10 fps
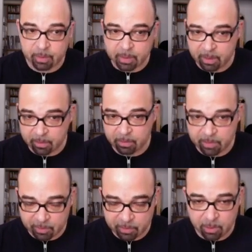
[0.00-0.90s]
what I
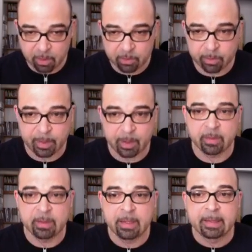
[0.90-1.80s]
just talked about,
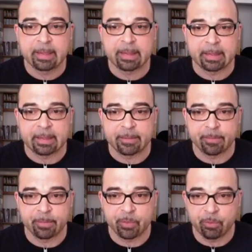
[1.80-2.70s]

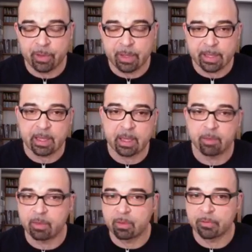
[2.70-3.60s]
really came
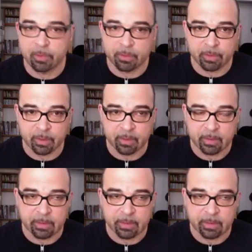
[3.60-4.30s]
to the forefront.